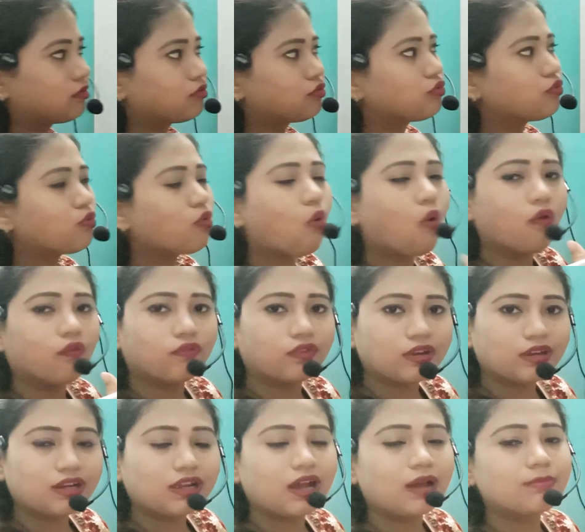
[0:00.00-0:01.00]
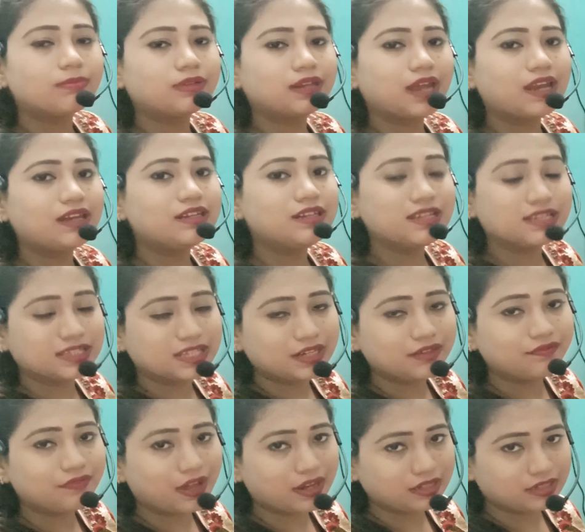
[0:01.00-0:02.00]
overcome that
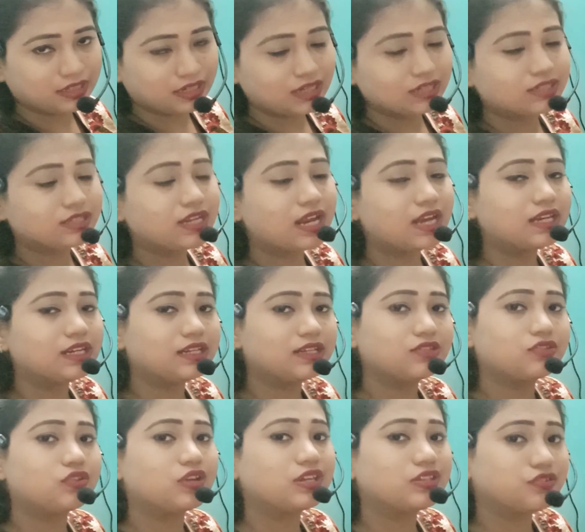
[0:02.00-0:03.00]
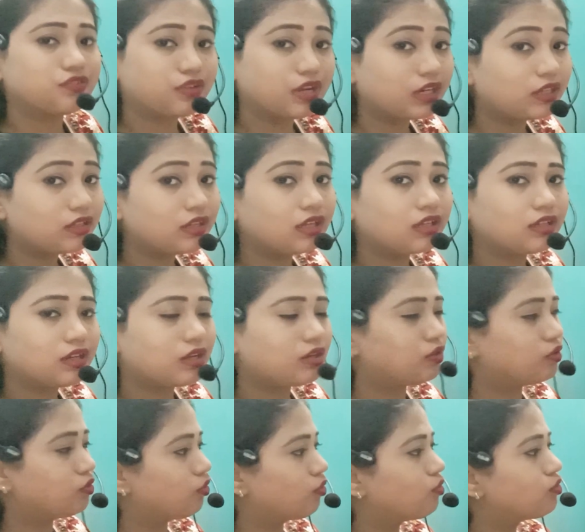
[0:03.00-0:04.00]
disadvantage, that it is restricting
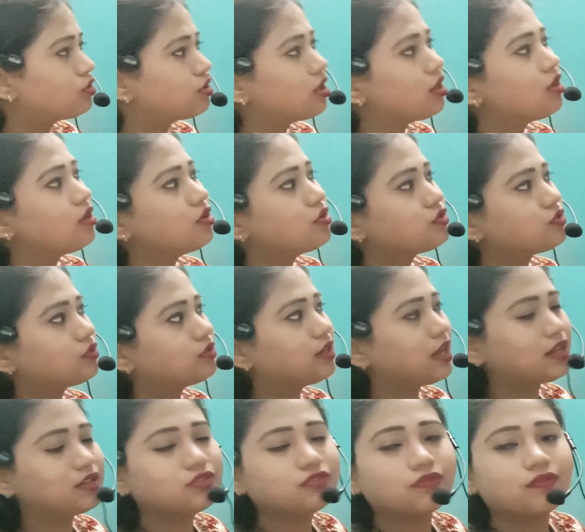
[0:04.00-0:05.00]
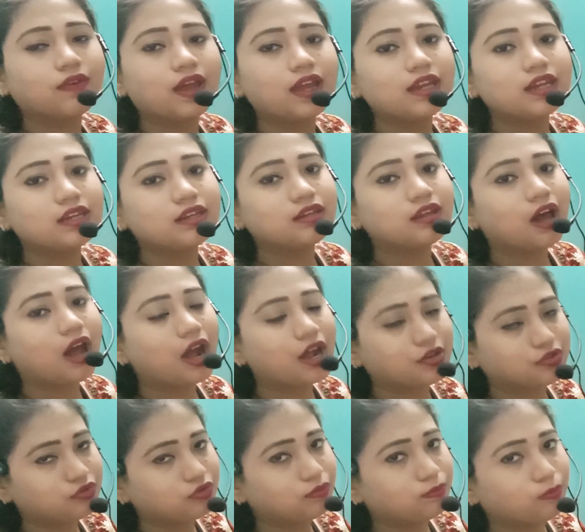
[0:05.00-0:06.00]
the growth, so that's why the
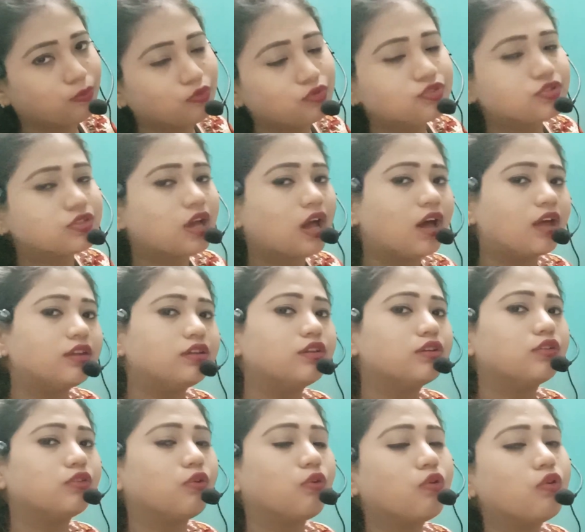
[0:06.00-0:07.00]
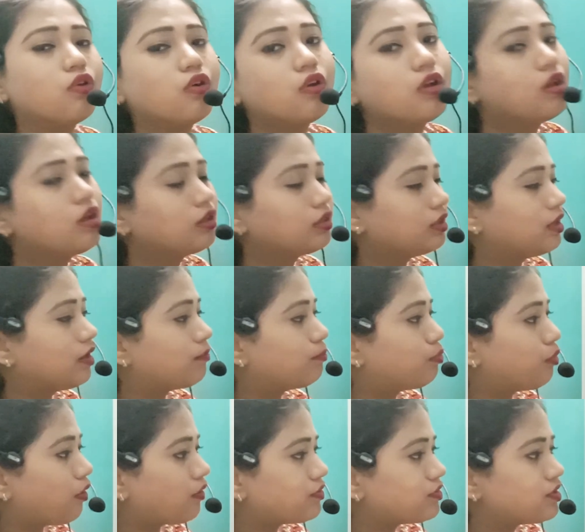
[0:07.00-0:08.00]
arthropods undergo the
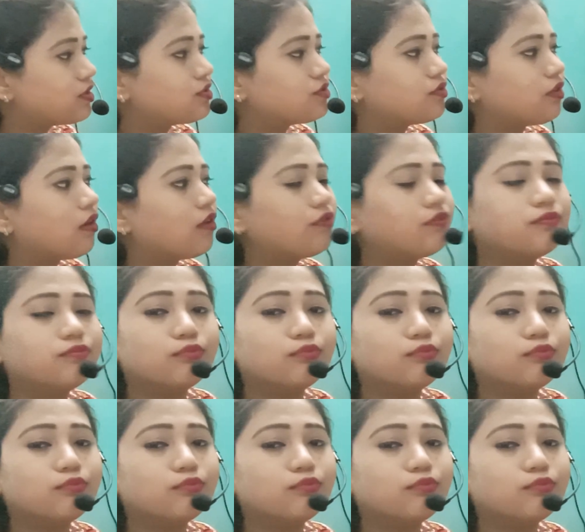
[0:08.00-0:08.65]
process of